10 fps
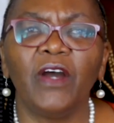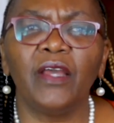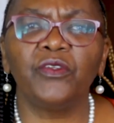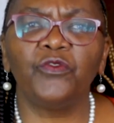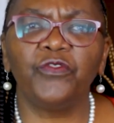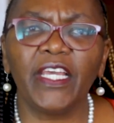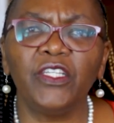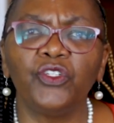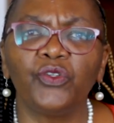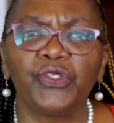if uh, you
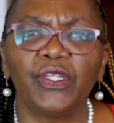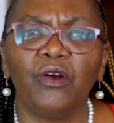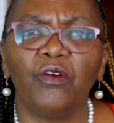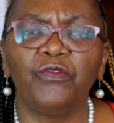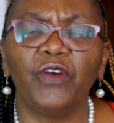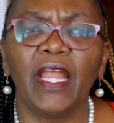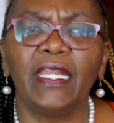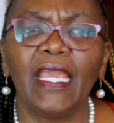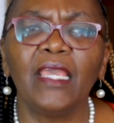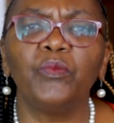find yourself
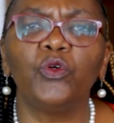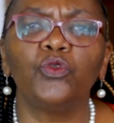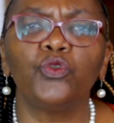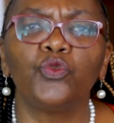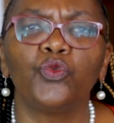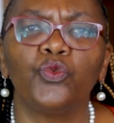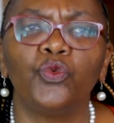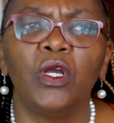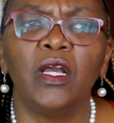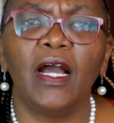unable
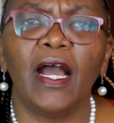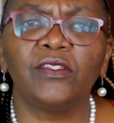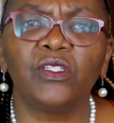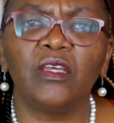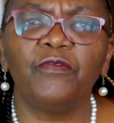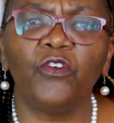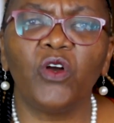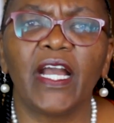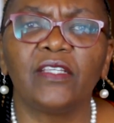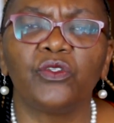to uh, stay
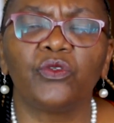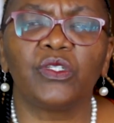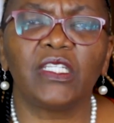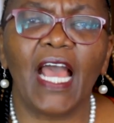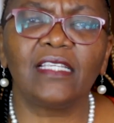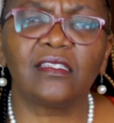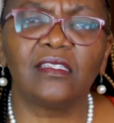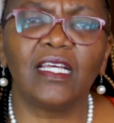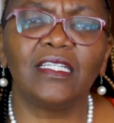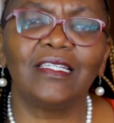focused on
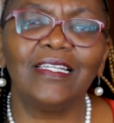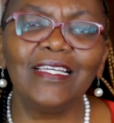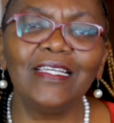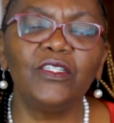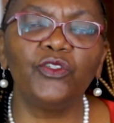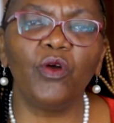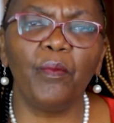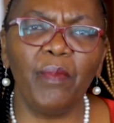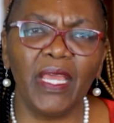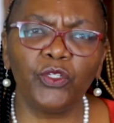tasks that need
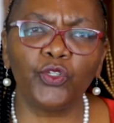your